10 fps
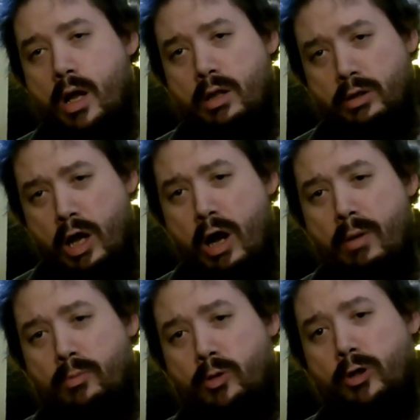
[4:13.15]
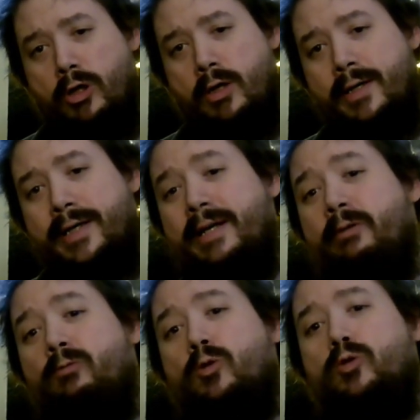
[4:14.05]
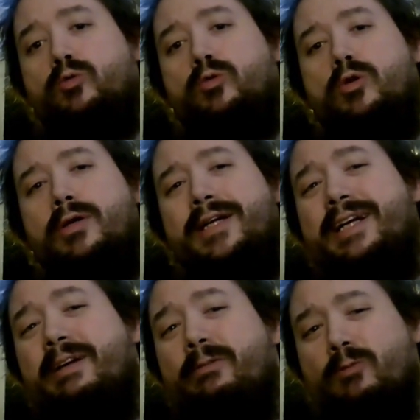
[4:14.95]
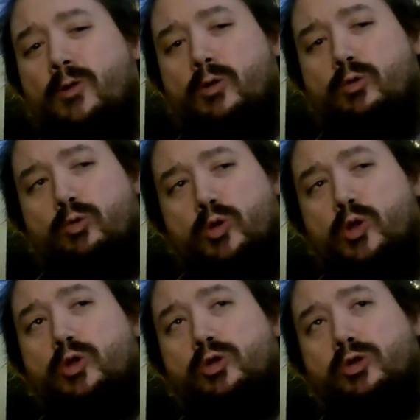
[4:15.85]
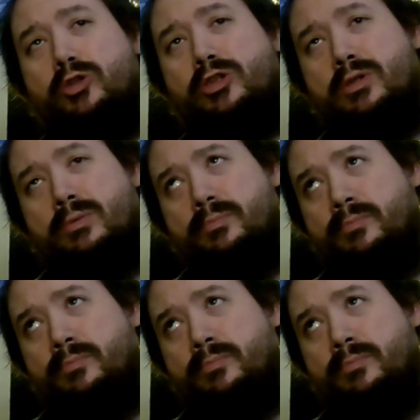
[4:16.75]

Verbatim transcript: a lot more evil evil rules